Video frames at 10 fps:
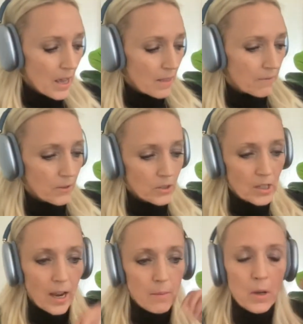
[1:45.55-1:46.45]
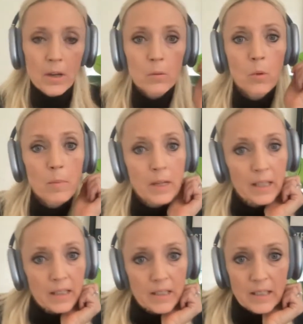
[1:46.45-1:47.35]
the first time a woman
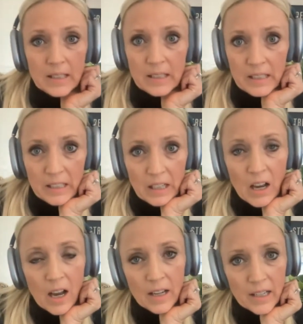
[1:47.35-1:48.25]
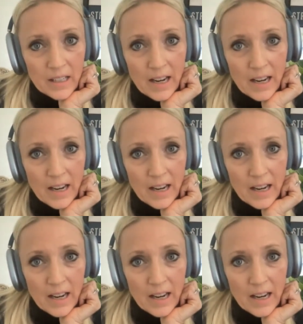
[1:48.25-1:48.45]
gets a c on a,